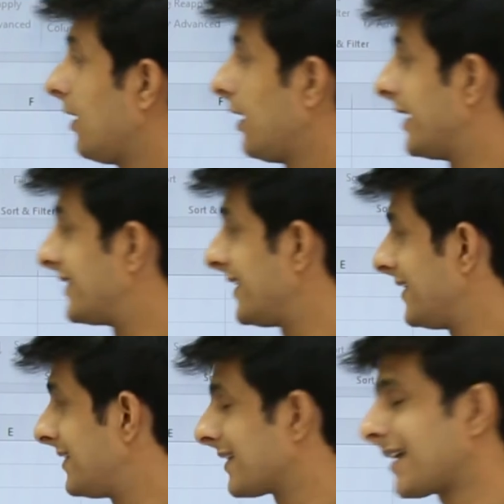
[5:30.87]
It
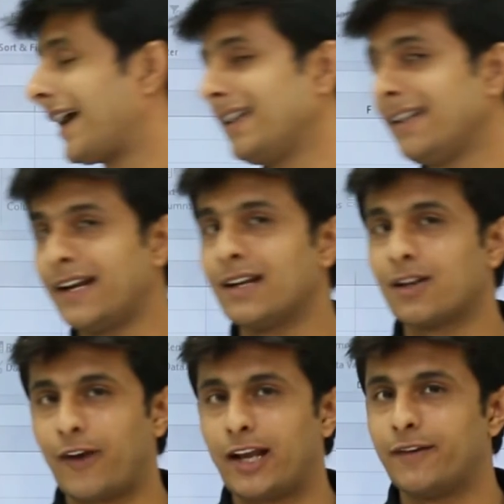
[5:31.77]
says kindly enter
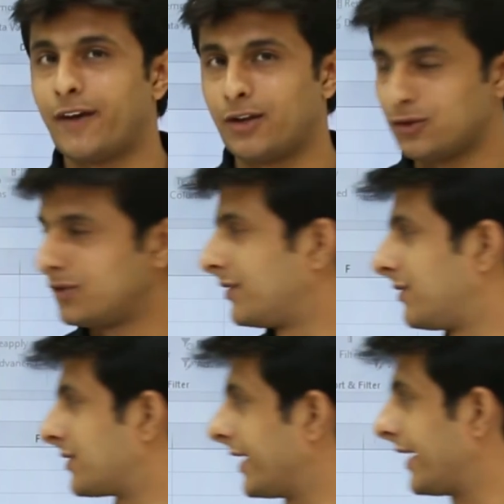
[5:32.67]
valid values. This
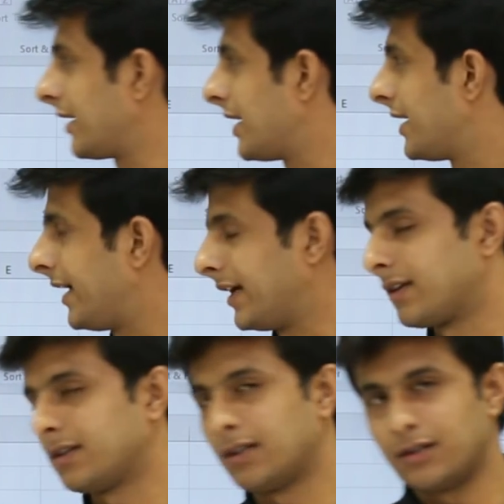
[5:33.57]
is correct
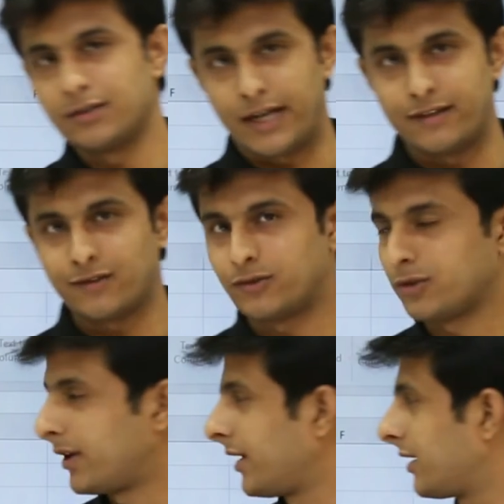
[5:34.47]
error alert that is also
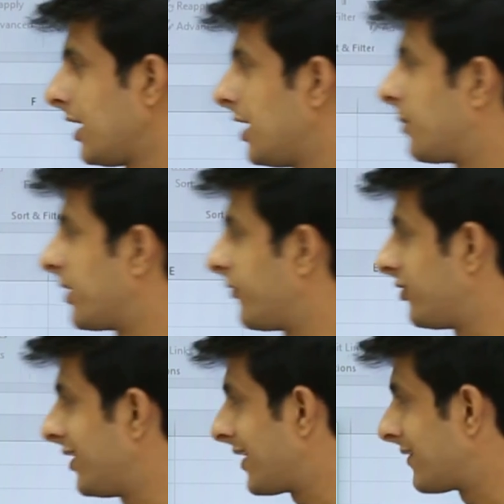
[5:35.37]
correct but if you
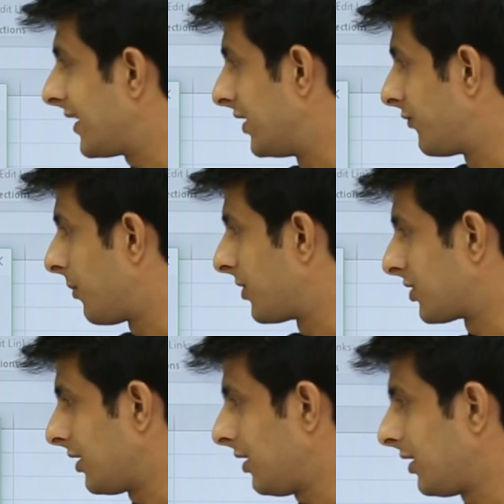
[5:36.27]
see that's
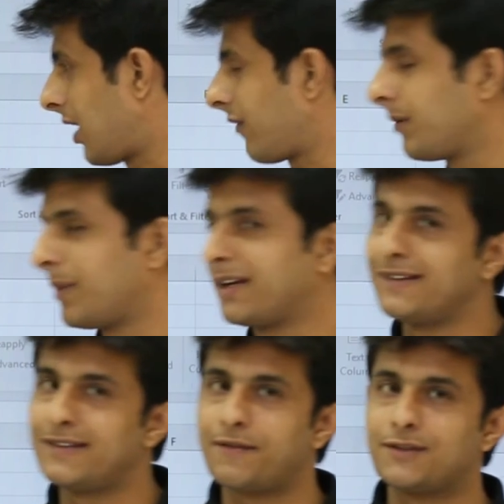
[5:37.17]
information now the
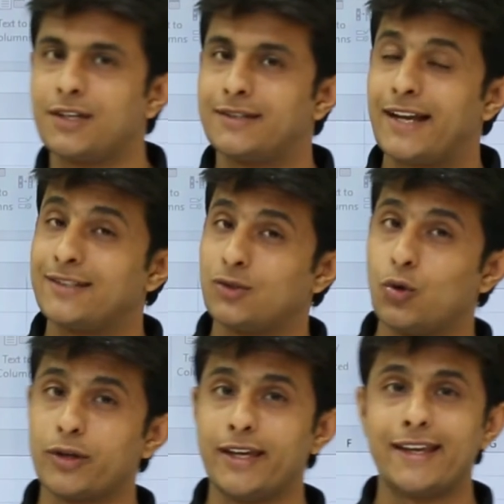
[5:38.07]
buttons have changed that is
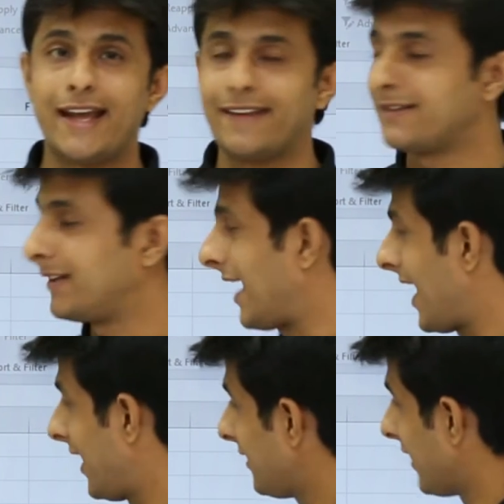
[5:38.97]
ok cancel
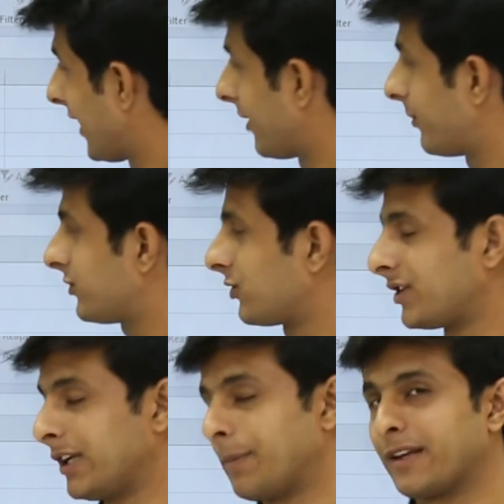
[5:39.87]
and help so
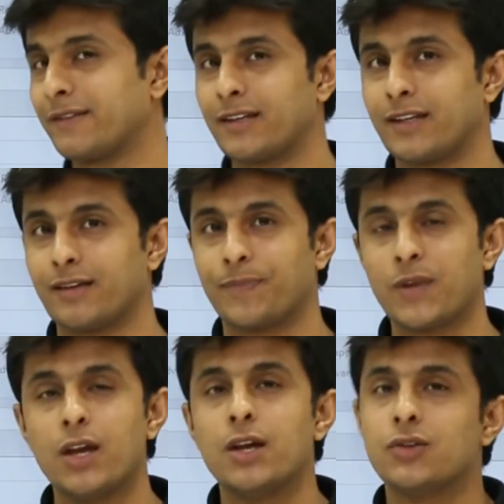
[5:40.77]
three buttons are here
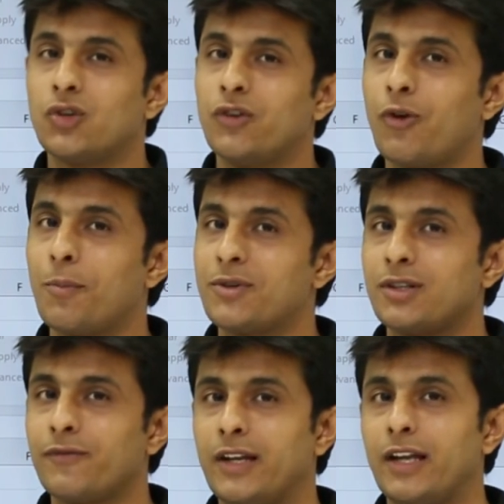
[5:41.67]
so
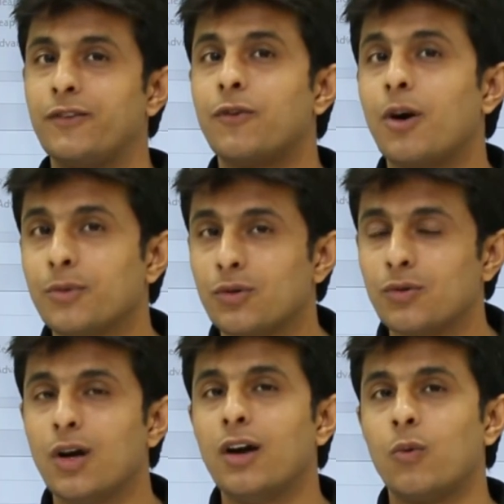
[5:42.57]
information will inform
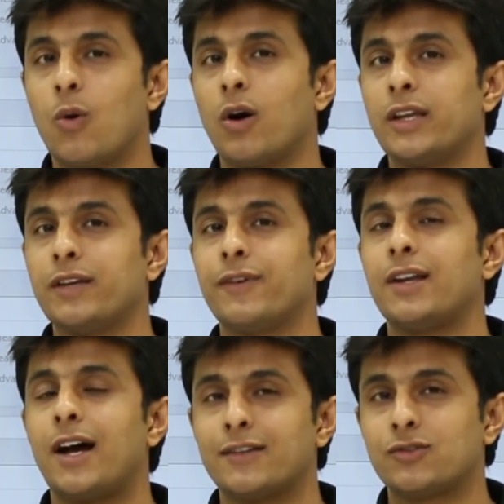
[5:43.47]
you warning will
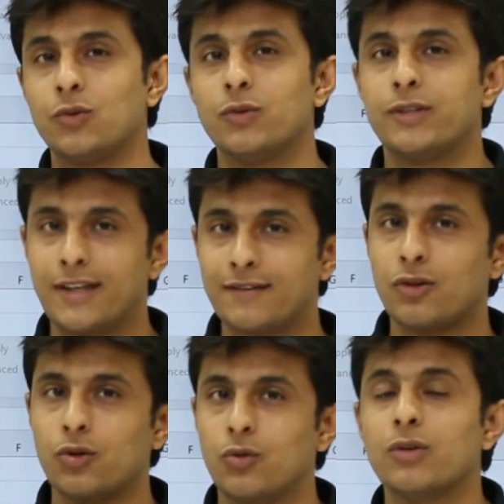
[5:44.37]
ask you yes
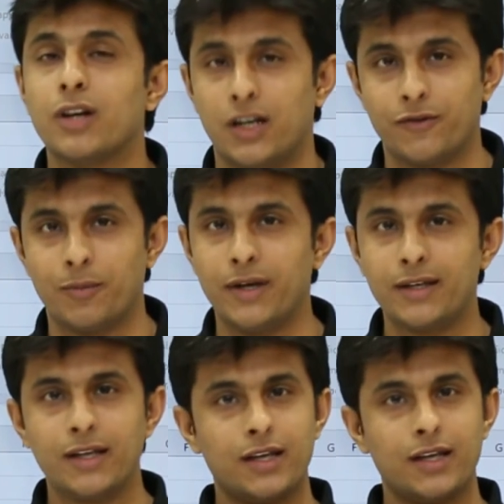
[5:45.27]
or no, confirm it.